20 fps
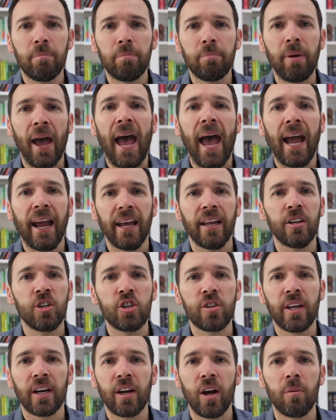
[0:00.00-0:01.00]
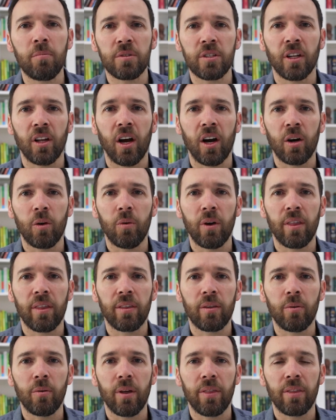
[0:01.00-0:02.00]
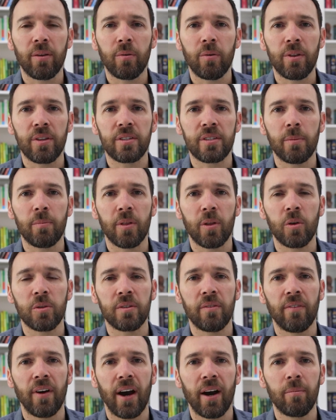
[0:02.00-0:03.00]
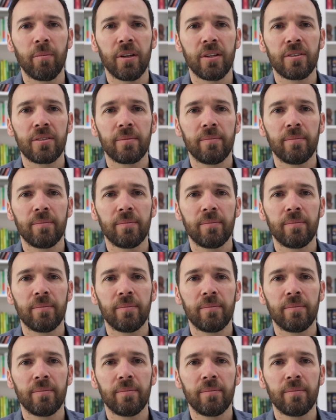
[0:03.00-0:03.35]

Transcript: baggage that comes along with some of those environments?